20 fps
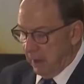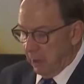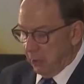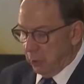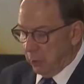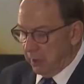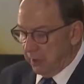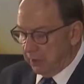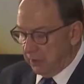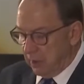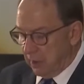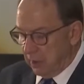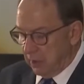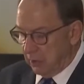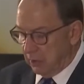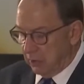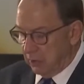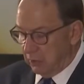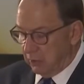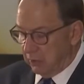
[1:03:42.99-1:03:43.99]
We
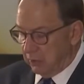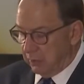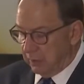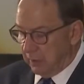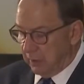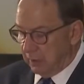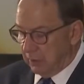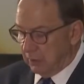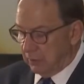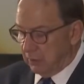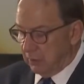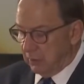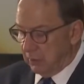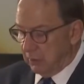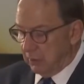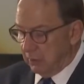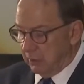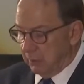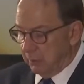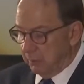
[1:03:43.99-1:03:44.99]
know that
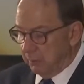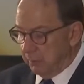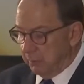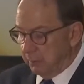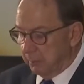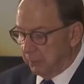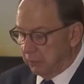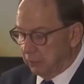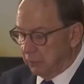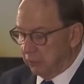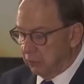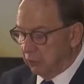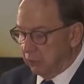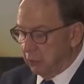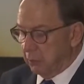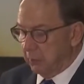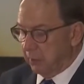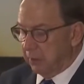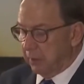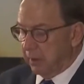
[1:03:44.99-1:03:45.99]
Mr.
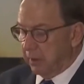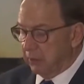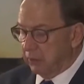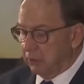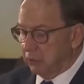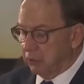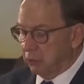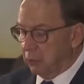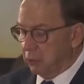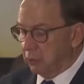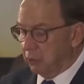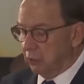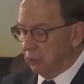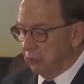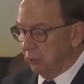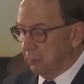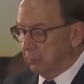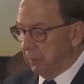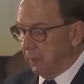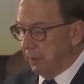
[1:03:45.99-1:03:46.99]
Zuma then sought to
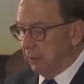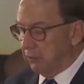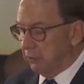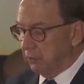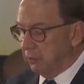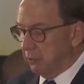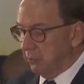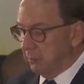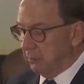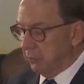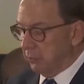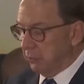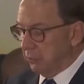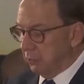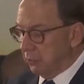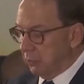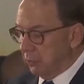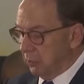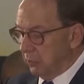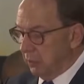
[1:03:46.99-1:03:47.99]
replace Mr.
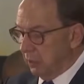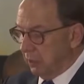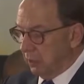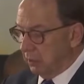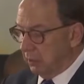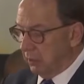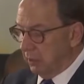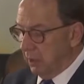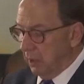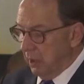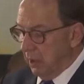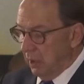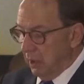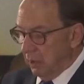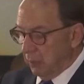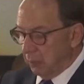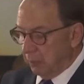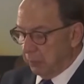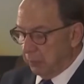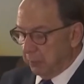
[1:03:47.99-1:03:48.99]
Gordon
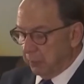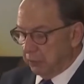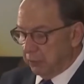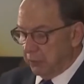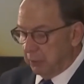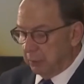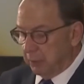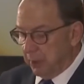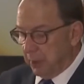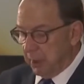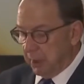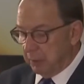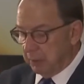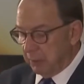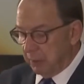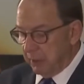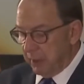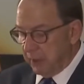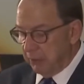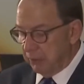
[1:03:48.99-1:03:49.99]
with Mr. Brian
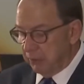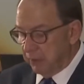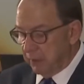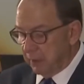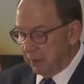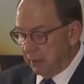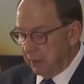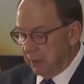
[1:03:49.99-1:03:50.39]
Molefe.